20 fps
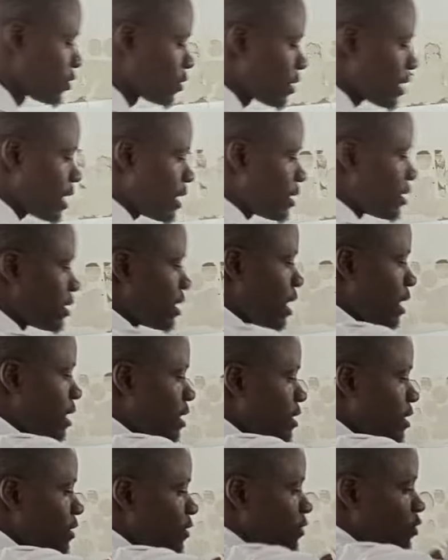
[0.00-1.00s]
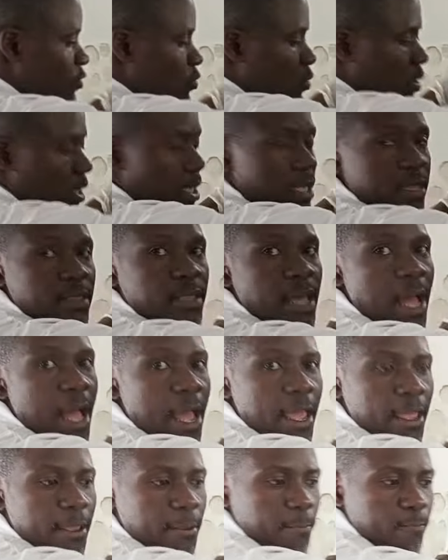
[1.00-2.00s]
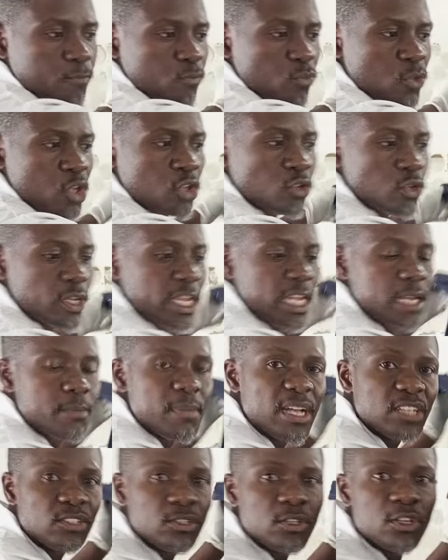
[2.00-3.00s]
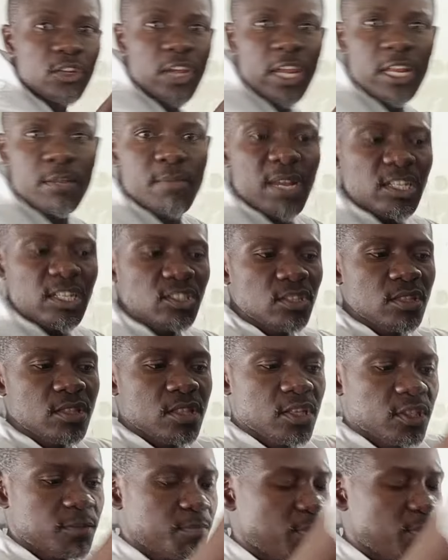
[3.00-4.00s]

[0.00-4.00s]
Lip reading: so that at least you clean the eye. So you can imagine this